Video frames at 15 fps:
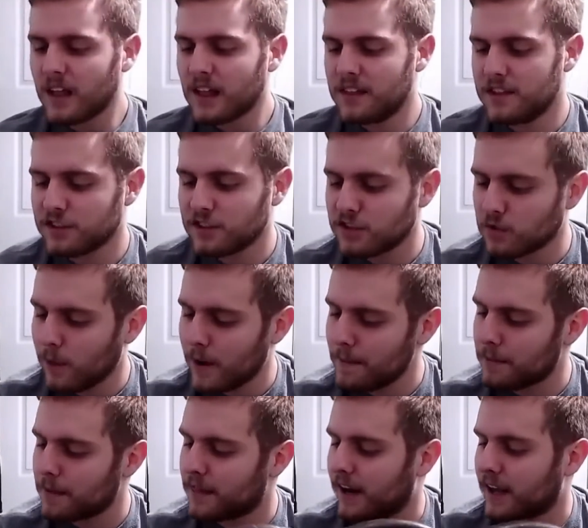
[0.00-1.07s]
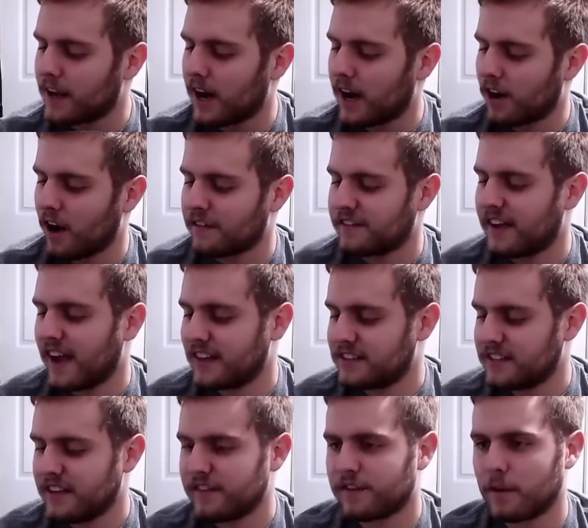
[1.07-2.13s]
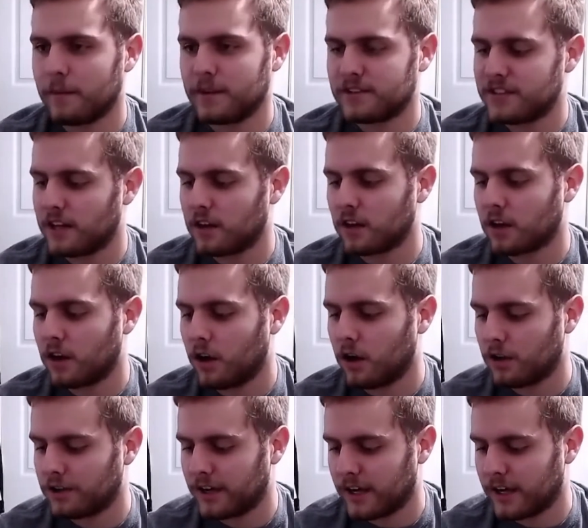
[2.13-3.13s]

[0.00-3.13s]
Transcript: This is a whip that I got off of Etsy from a seller called,